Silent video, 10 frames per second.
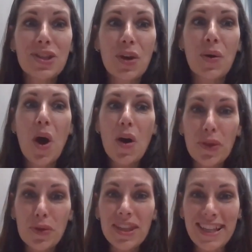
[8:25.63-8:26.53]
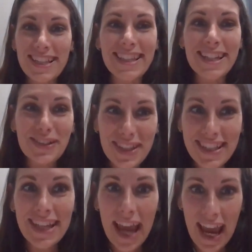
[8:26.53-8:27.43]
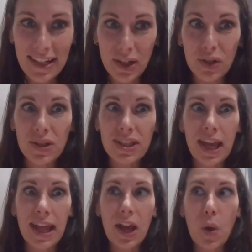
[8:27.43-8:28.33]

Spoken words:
So there's these little standards that